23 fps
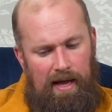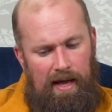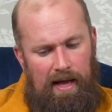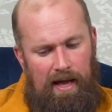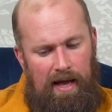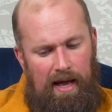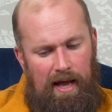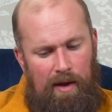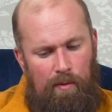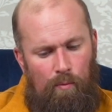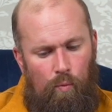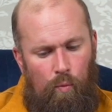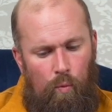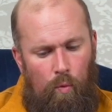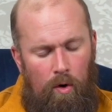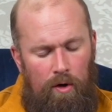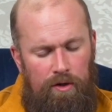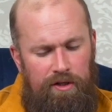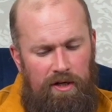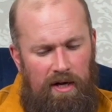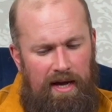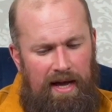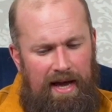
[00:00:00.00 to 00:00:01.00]
And
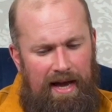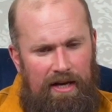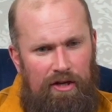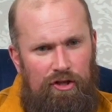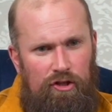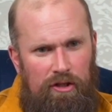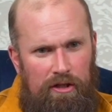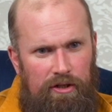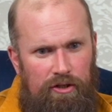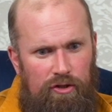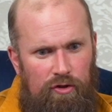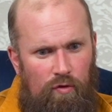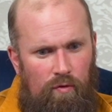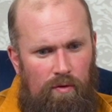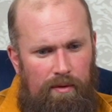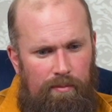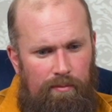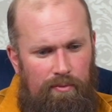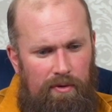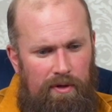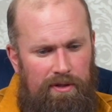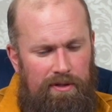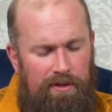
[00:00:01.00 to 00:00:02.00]
what I actually saw in
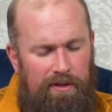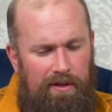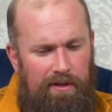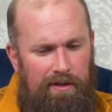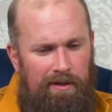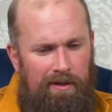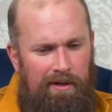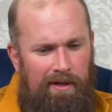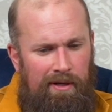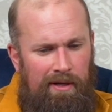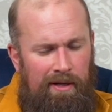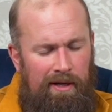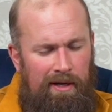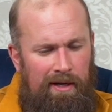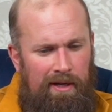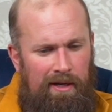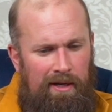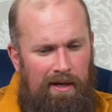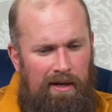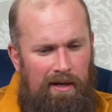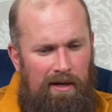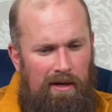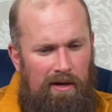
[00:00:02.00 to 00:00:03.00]
prison
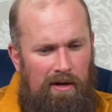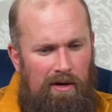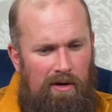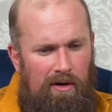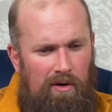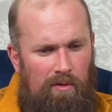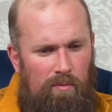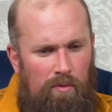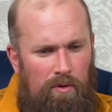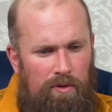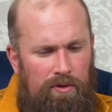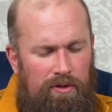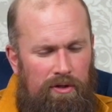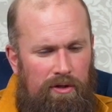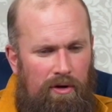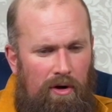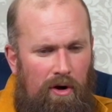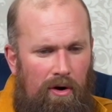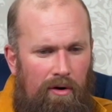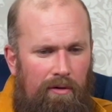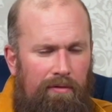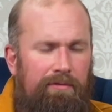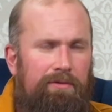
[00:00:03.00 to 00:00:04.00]
was that
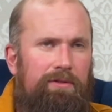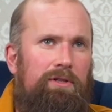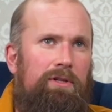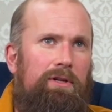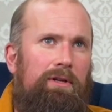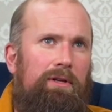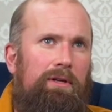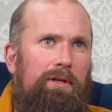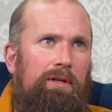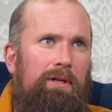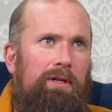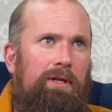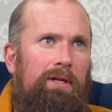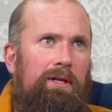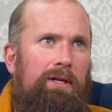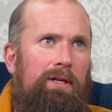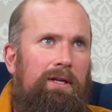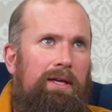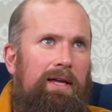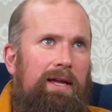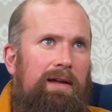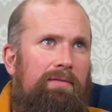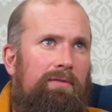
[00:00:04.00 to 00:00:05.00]
often
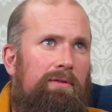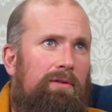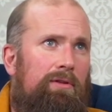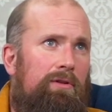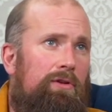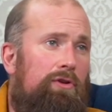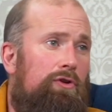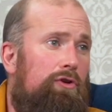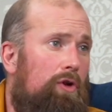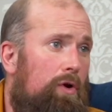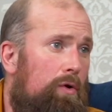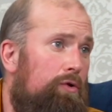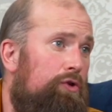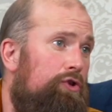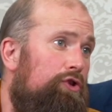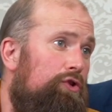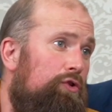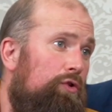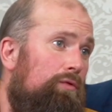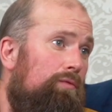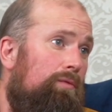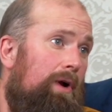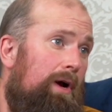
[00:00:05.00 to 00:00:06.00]
even the
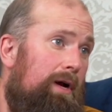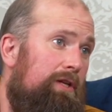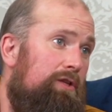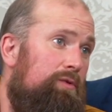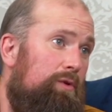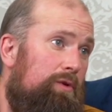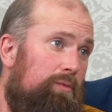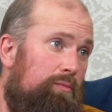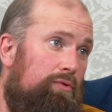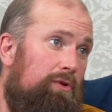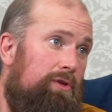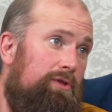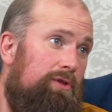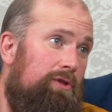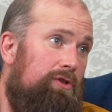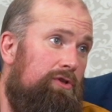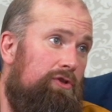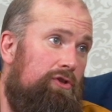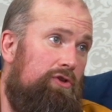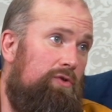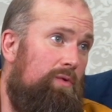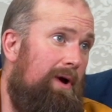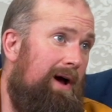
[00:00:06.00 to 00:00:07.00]
notional rights which prisoners
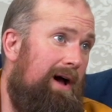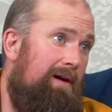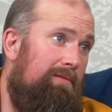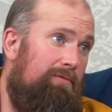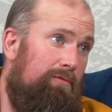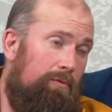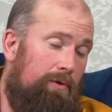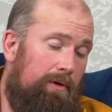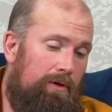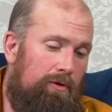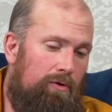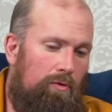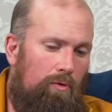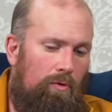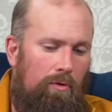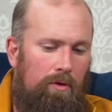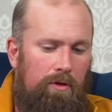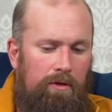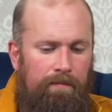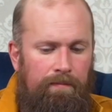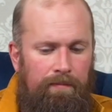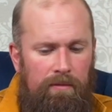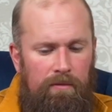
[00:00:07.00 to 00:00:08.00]
do have are
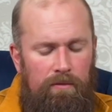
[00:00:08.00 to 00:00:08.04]
ignored.